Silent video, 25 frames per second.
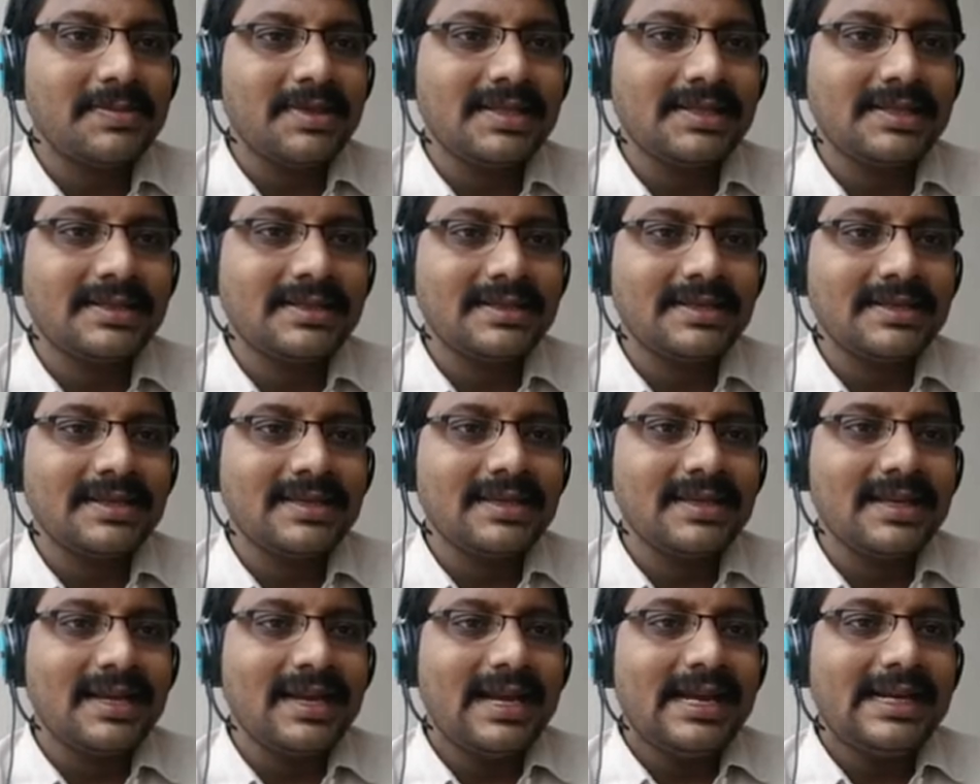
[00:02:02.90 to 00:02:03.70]
means
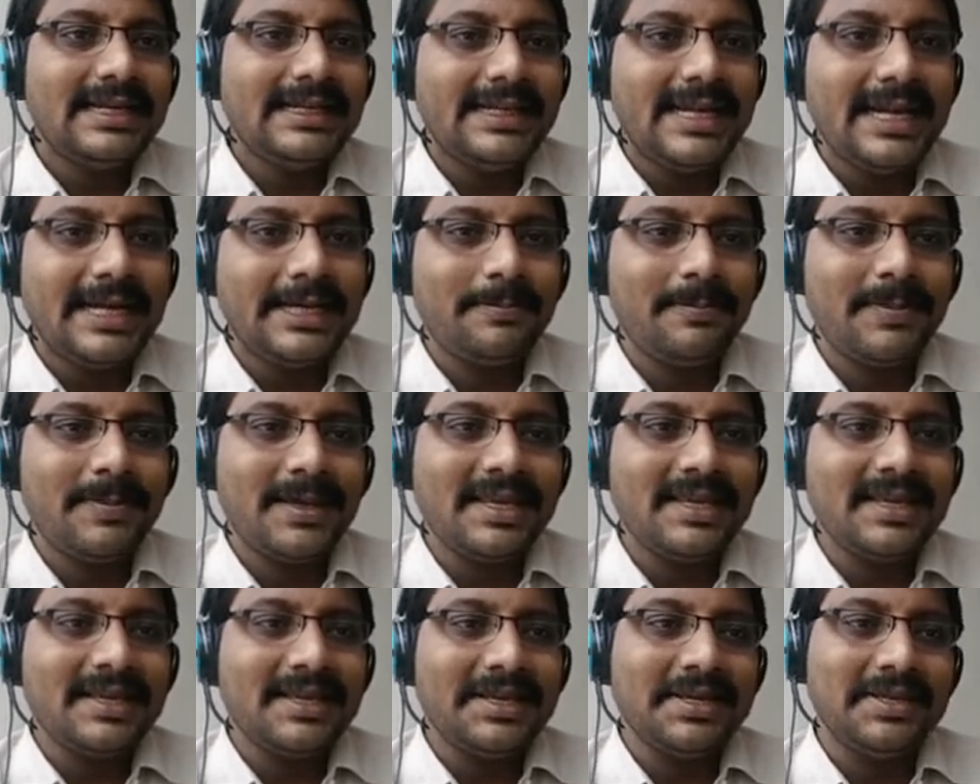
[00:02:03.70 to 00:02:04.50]
det
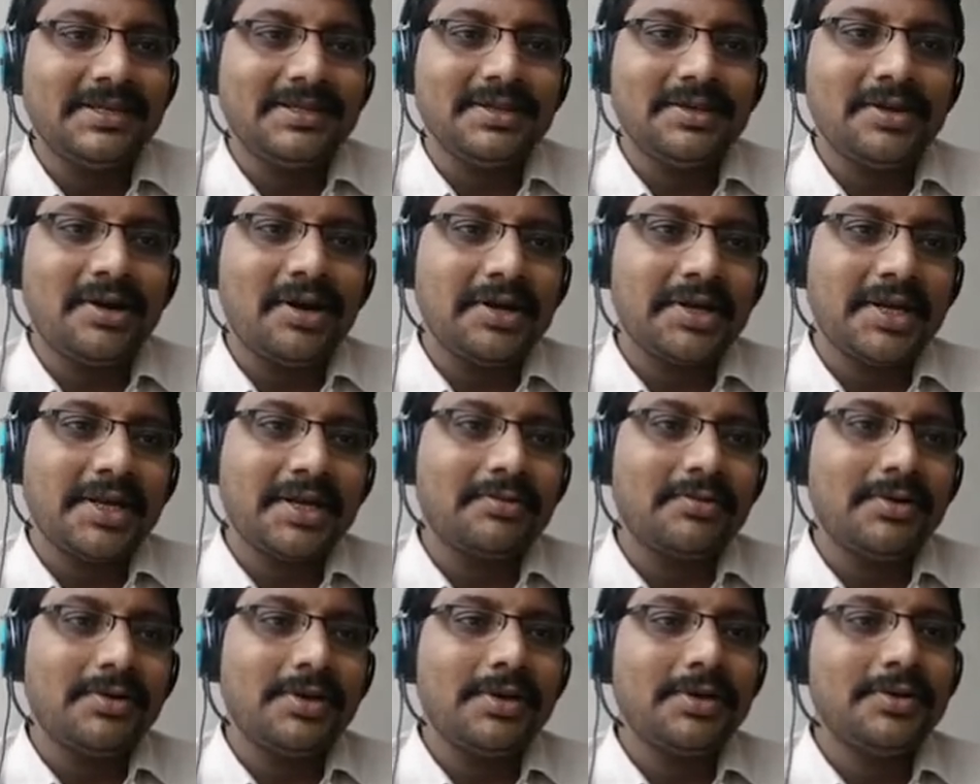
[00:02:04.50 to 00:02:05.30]
P is not
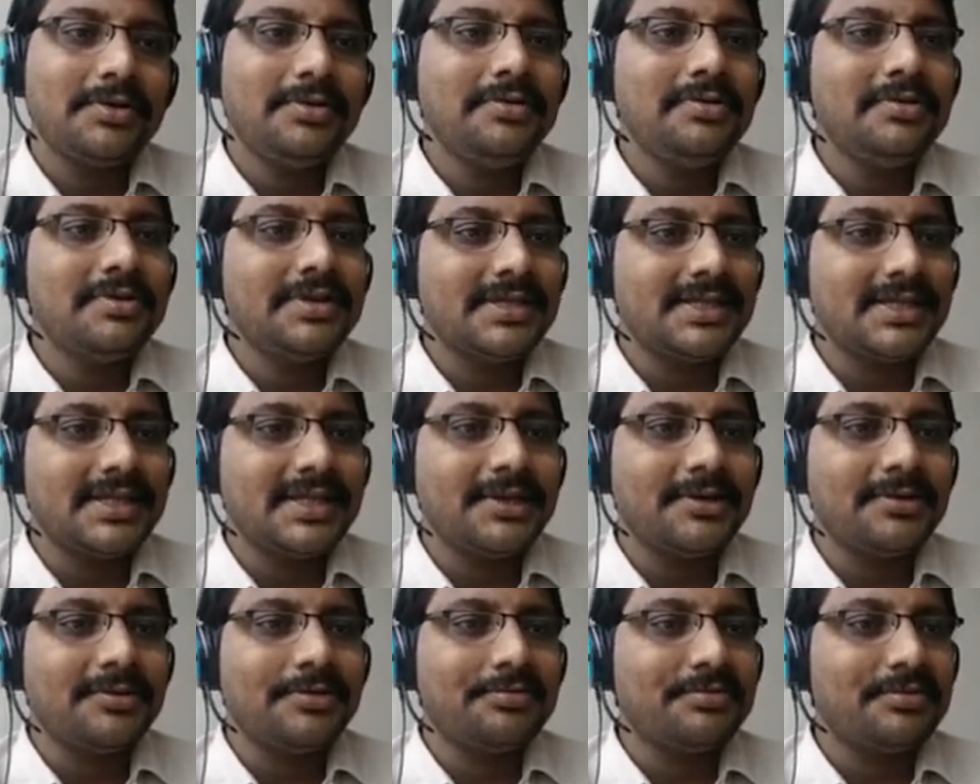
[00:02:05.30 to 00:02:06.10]
equal to
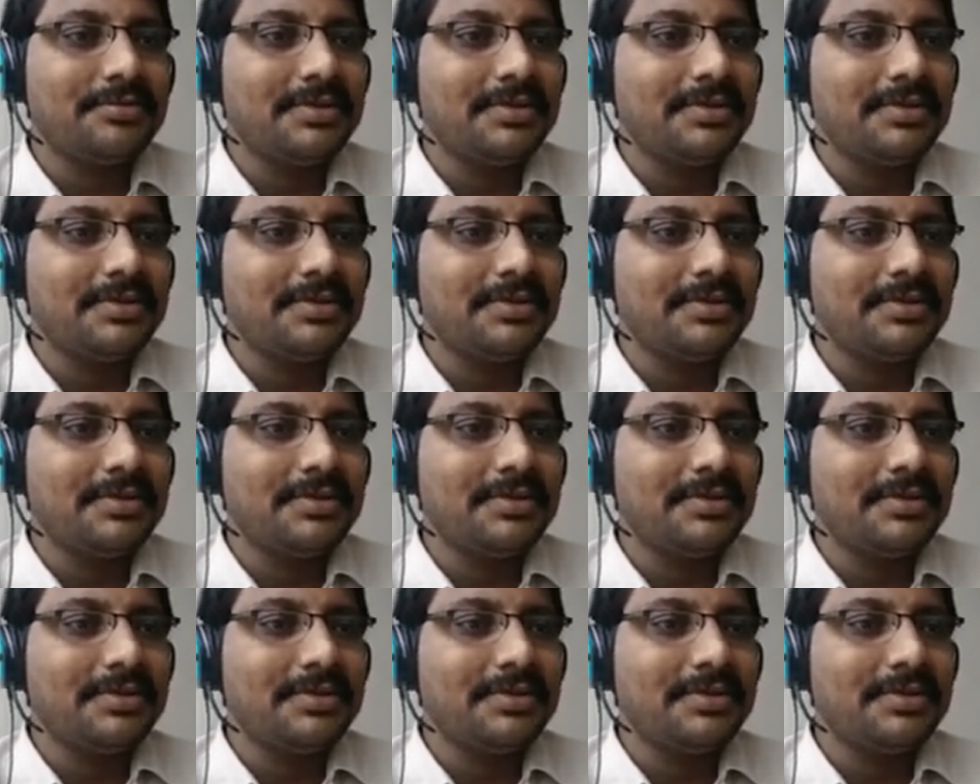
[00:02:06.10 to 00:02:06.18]
0.